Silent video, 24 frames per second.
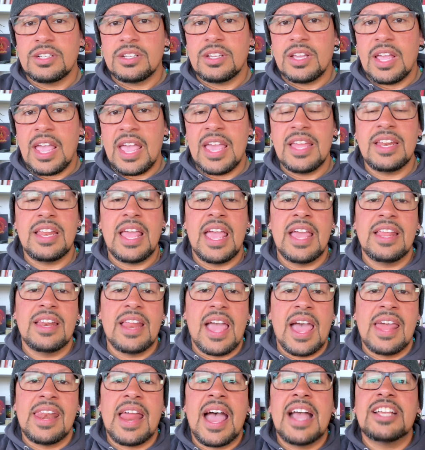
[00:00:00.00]

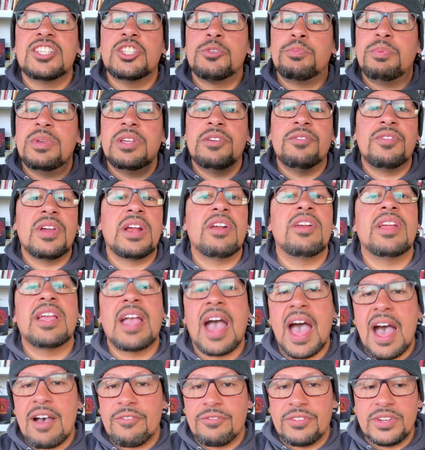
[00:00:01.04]
And I speak very
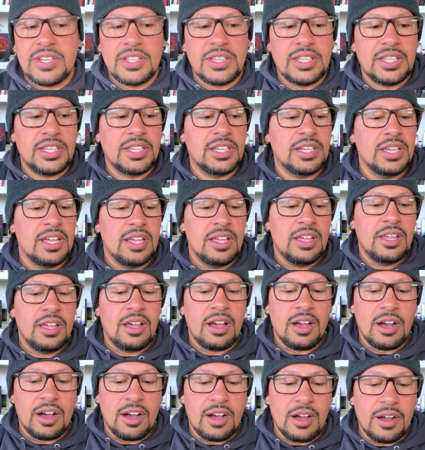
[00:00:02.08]
confidently,
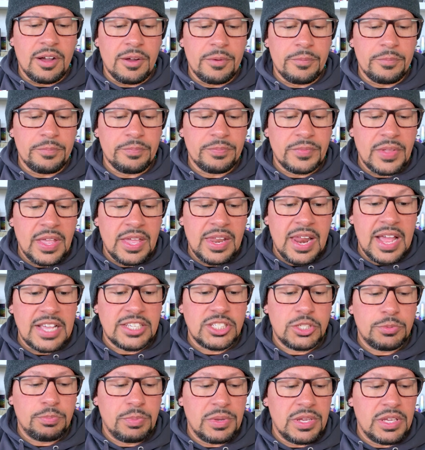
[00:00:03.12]
and I
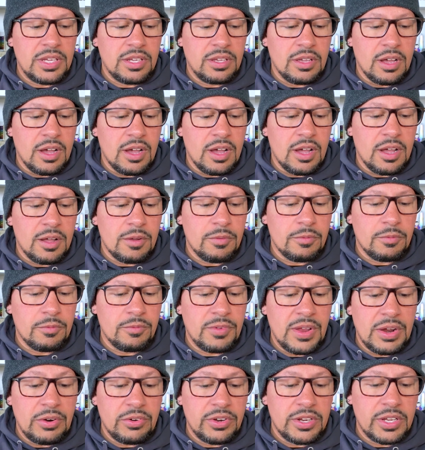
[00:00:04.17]
speak
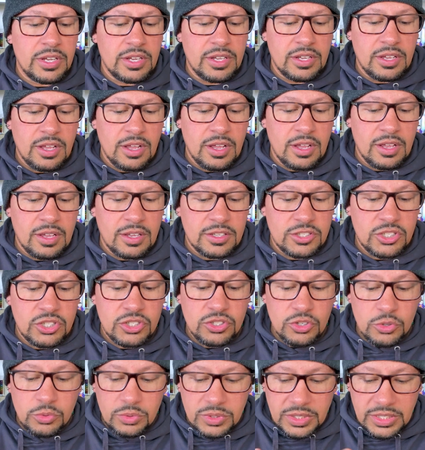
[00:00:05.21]
very
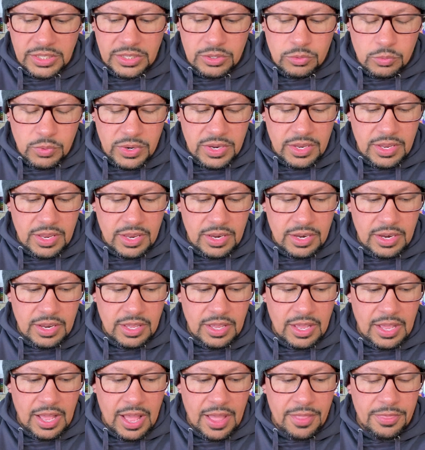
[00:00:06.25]
astutely
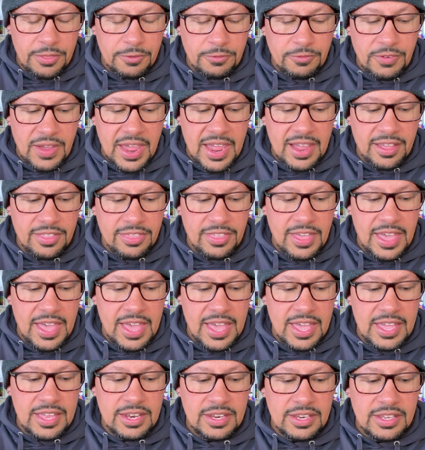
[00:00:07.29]
on the fact
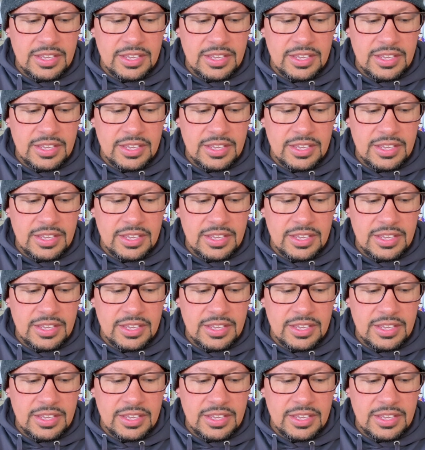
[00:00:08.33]
that